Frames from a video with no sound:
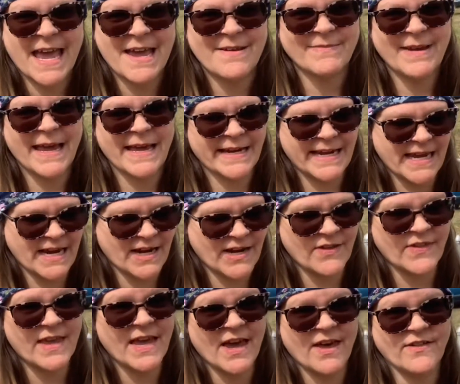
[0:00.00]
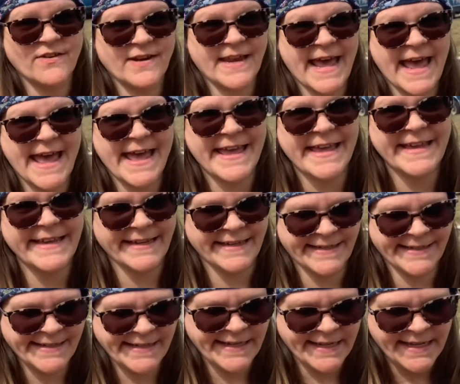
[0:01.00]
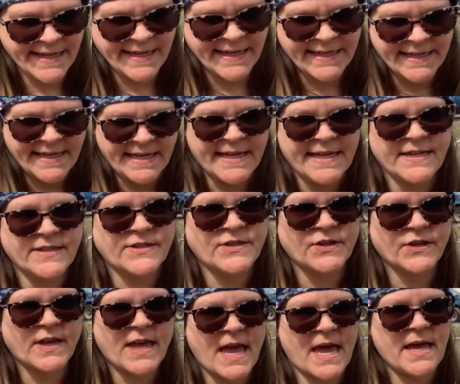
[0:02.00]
down here the other day and took a